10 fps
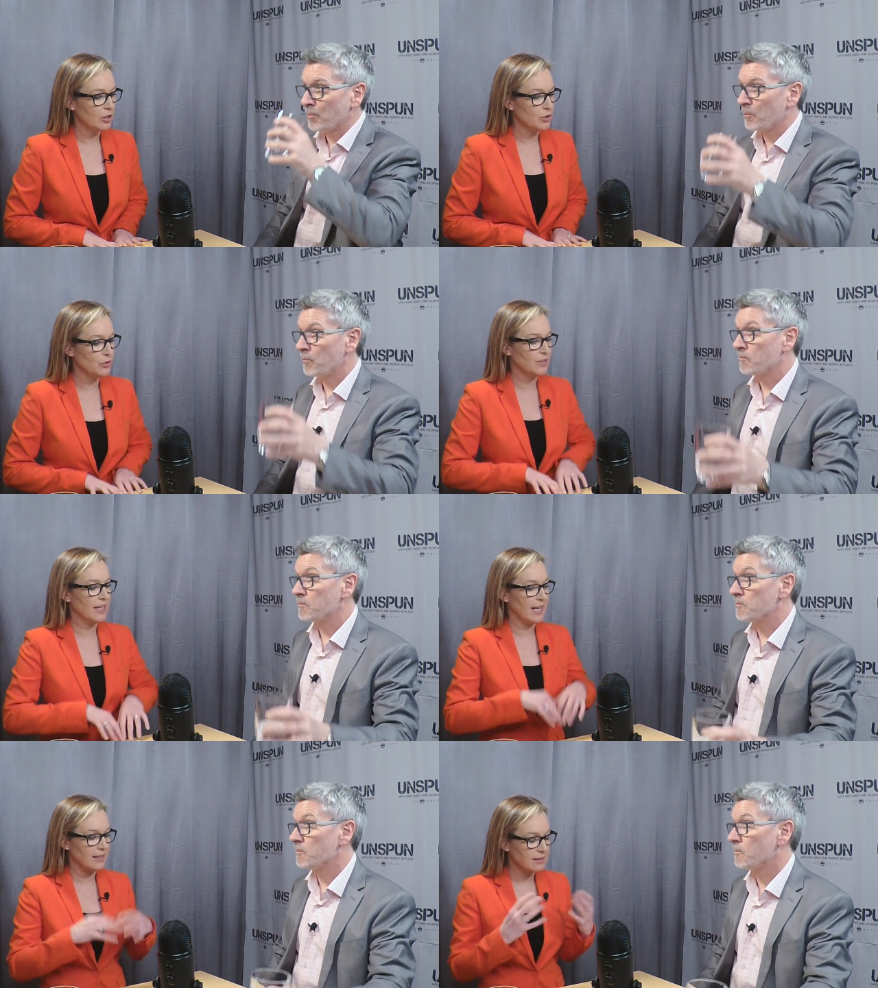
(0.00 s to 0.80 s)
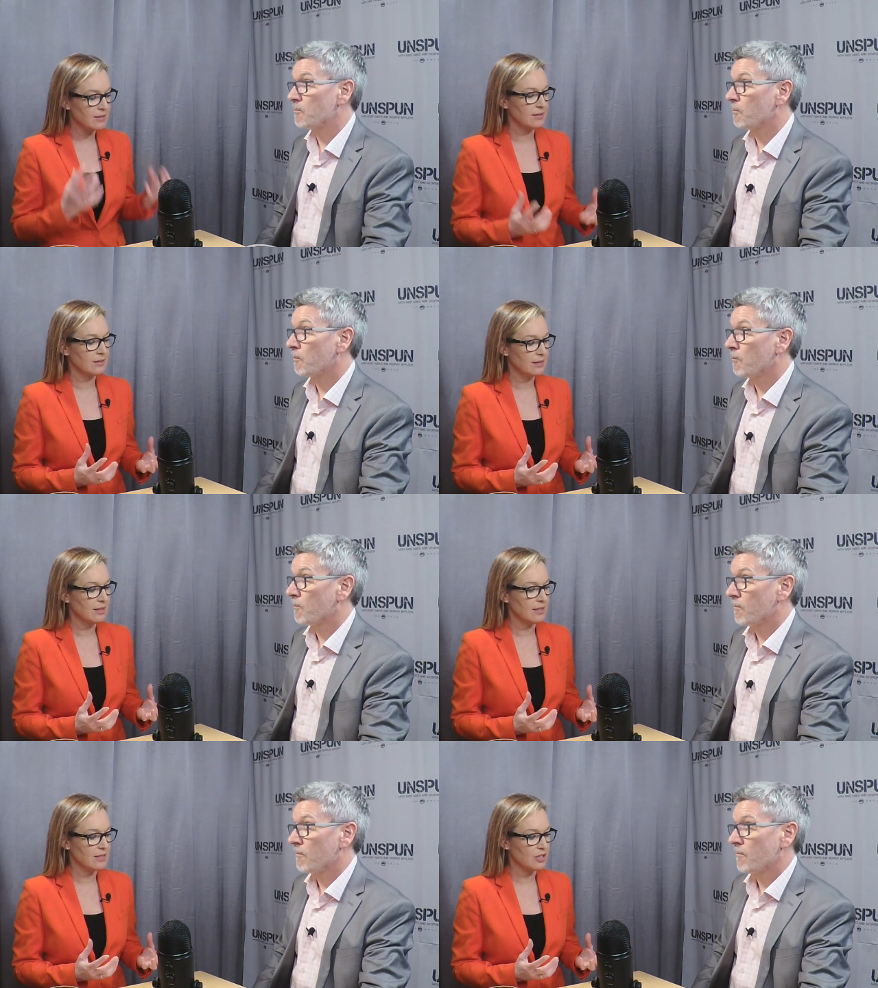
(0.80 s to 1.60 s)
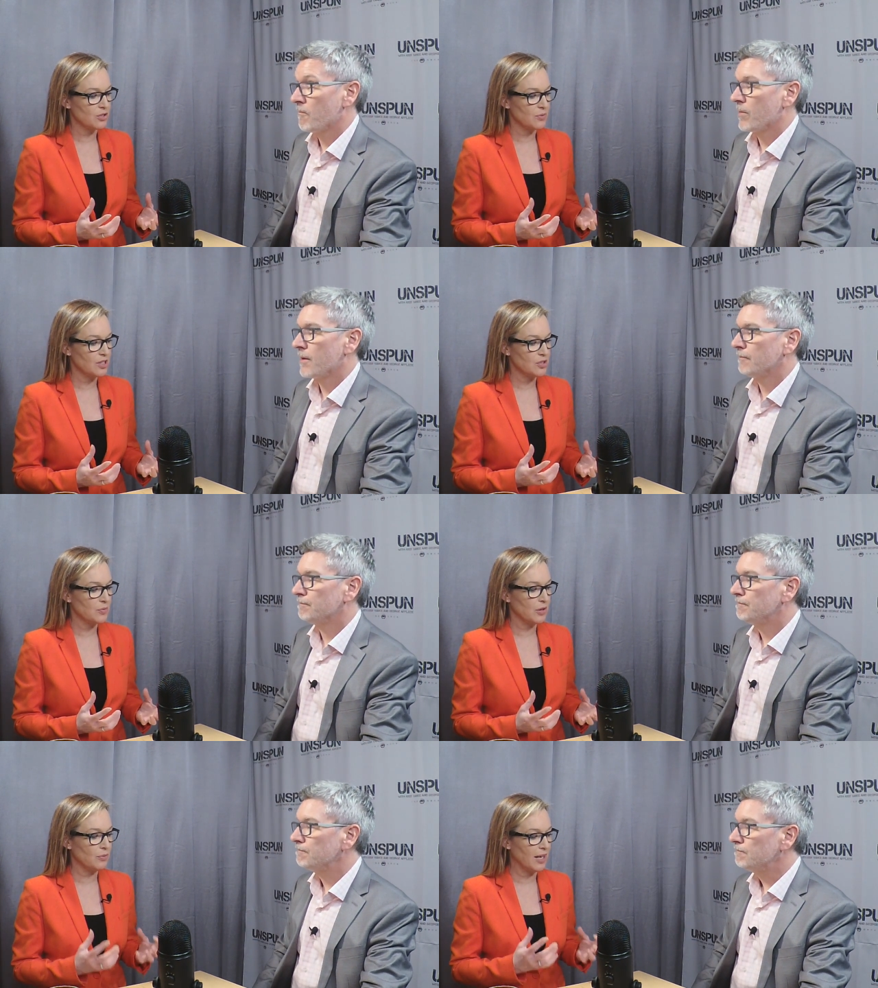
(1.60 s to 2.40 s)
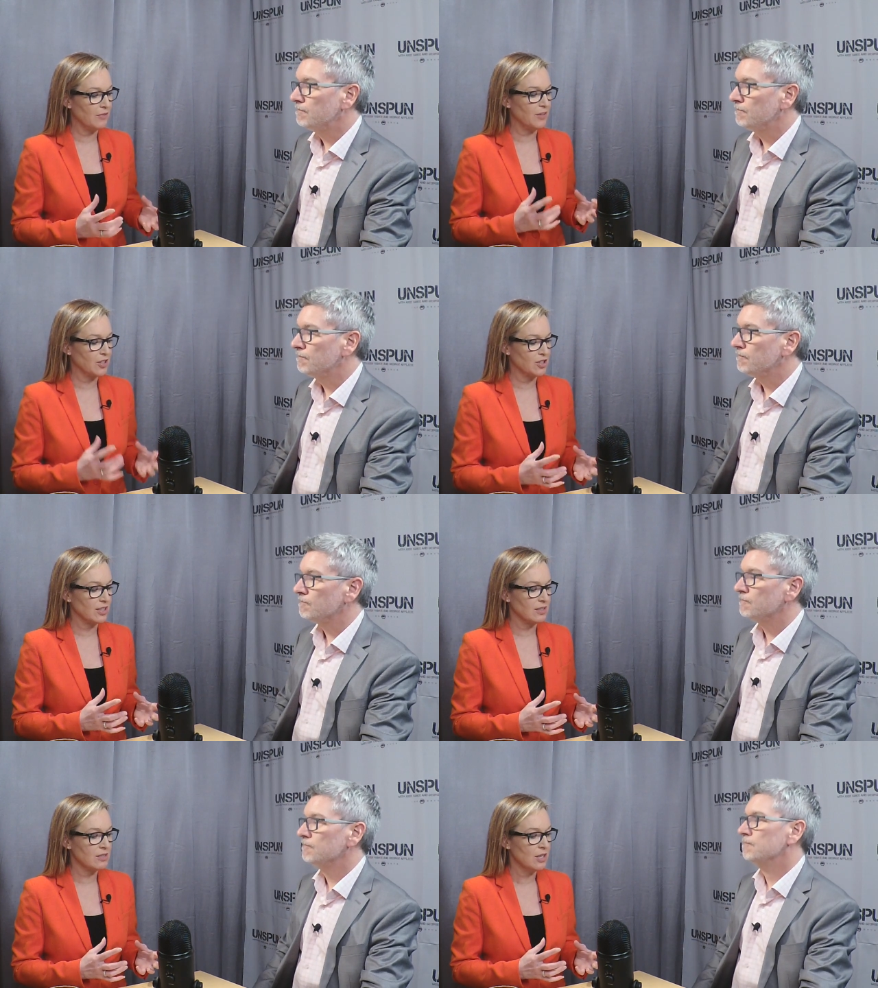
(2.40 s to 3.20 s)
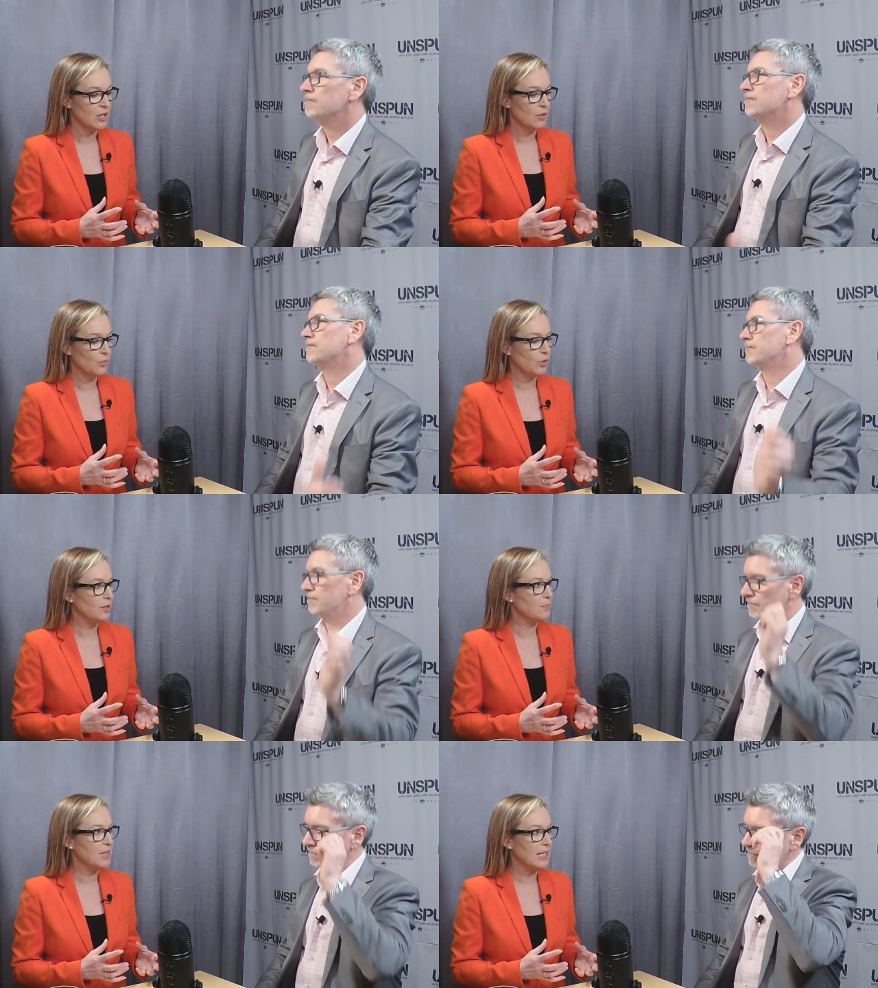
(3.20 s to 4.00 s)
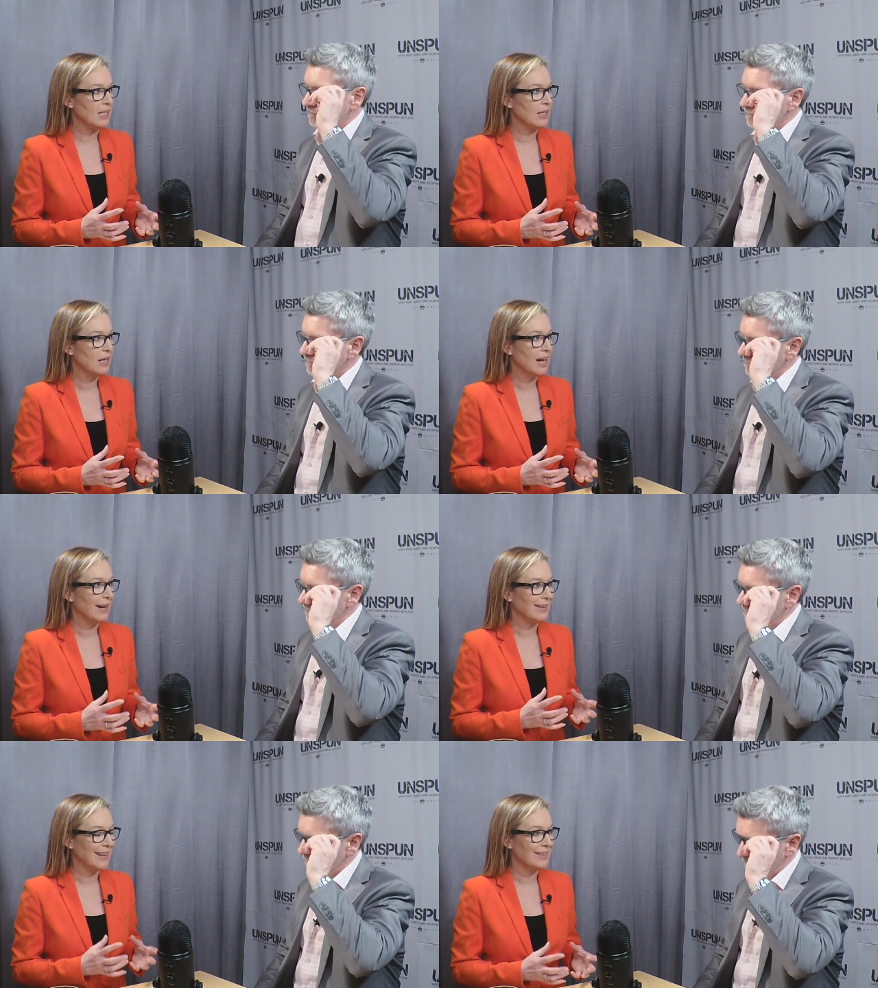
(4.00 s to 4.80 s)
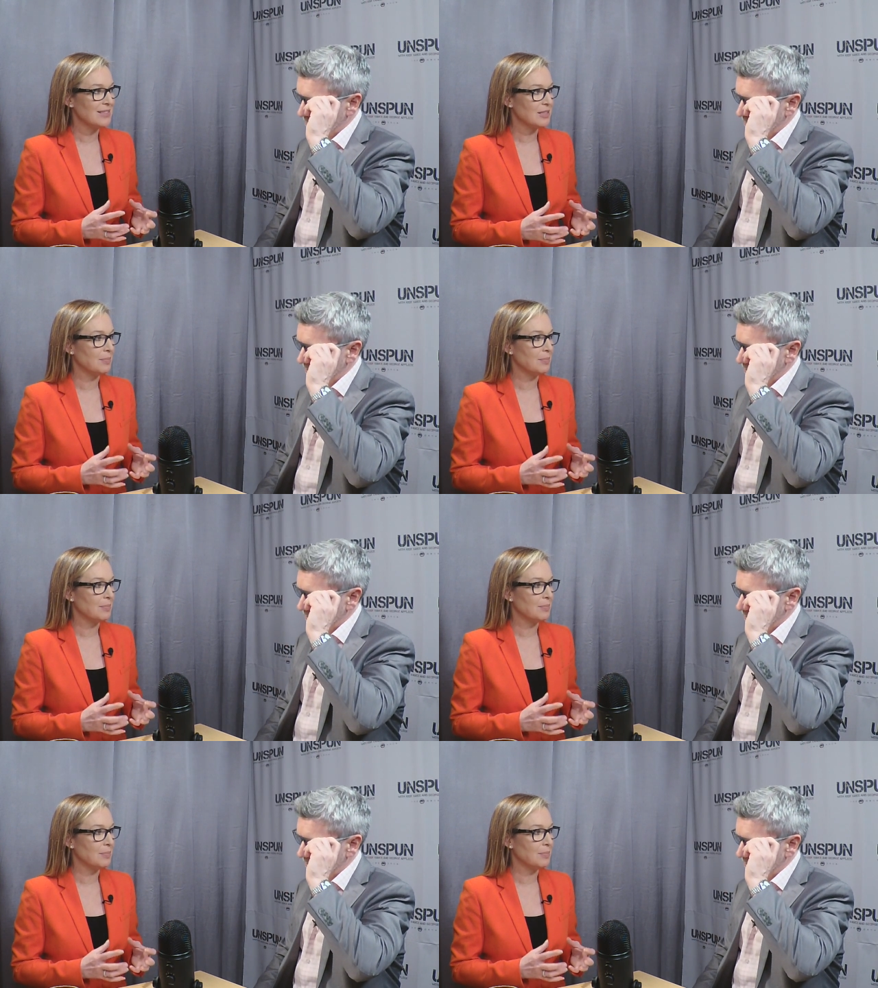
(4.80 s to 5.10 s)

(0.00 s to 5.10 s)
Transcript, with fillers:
Speaker 1: create a situation where rent evictions would be against the